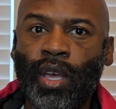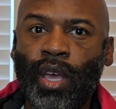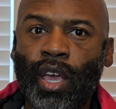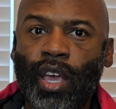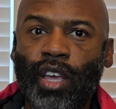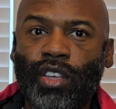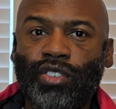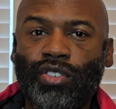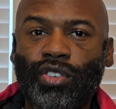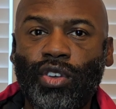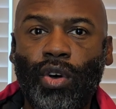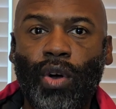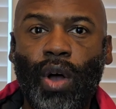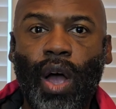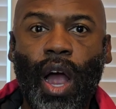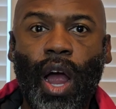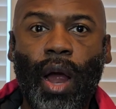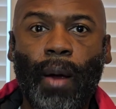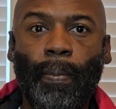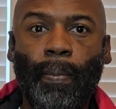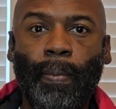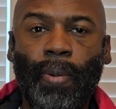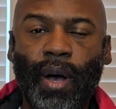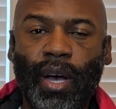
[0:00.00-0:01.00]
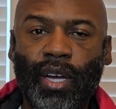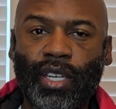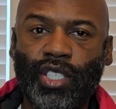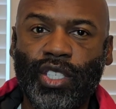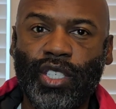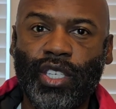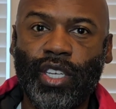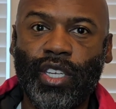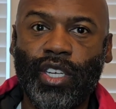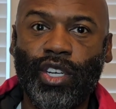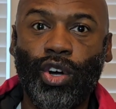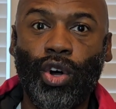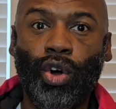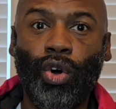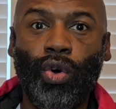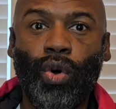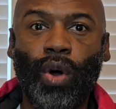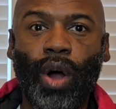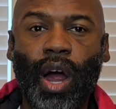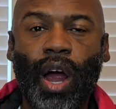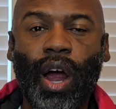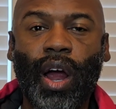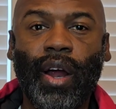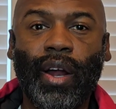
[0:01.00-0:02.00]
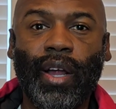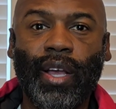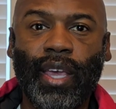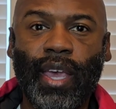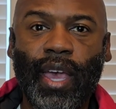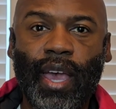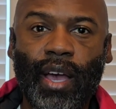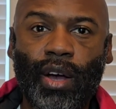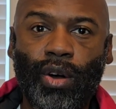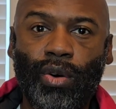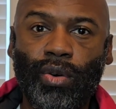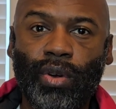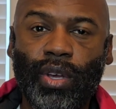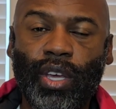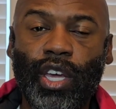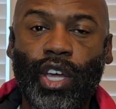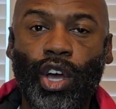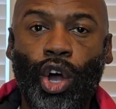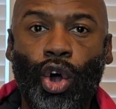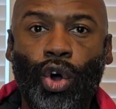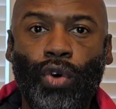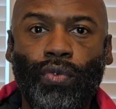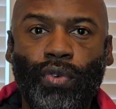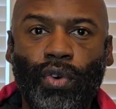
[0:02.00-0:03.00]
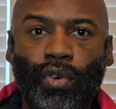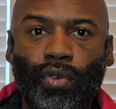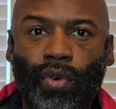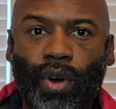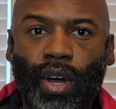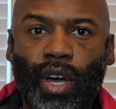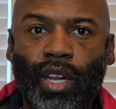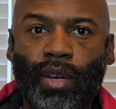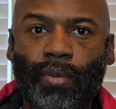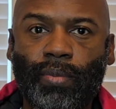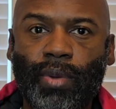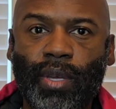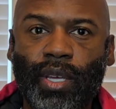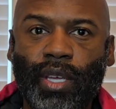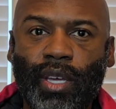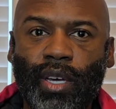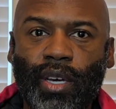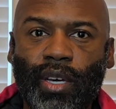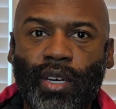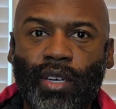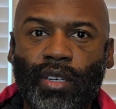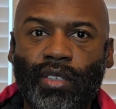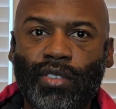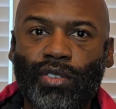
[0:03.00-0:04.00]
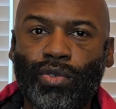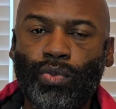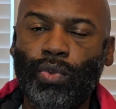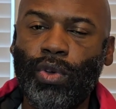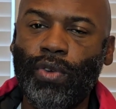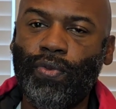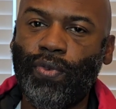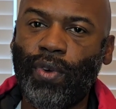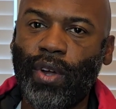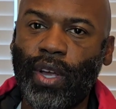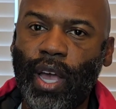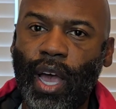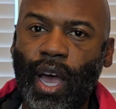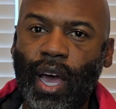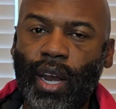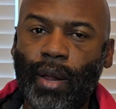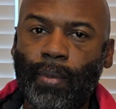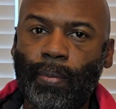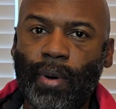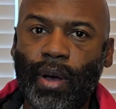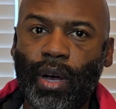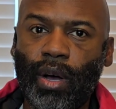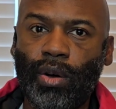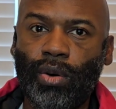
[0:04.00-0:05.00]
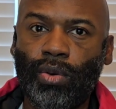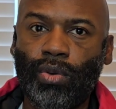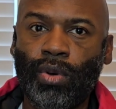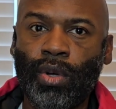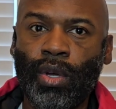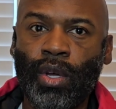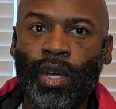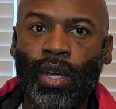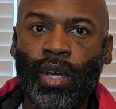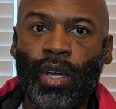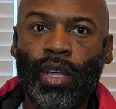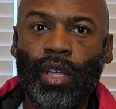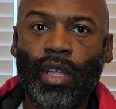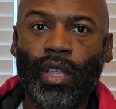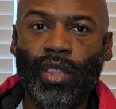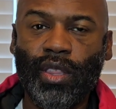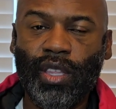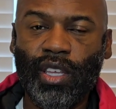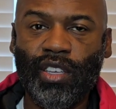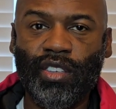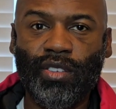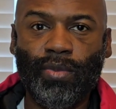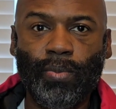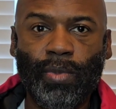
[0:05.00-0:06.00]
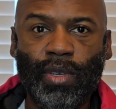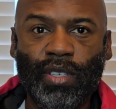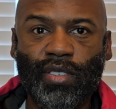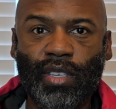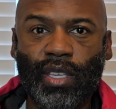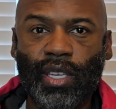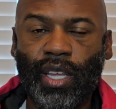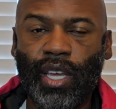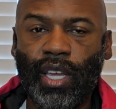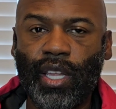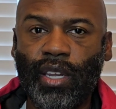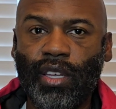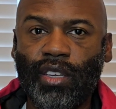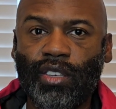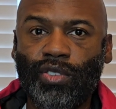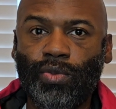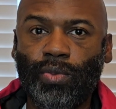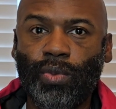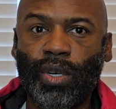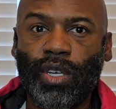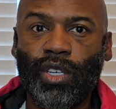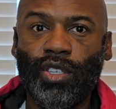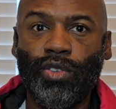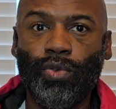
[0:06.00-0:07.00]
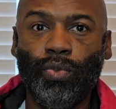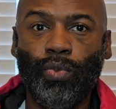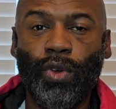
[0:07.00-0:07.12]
And so our budget or our account can overrun because we forgot about these miscellaneous ones.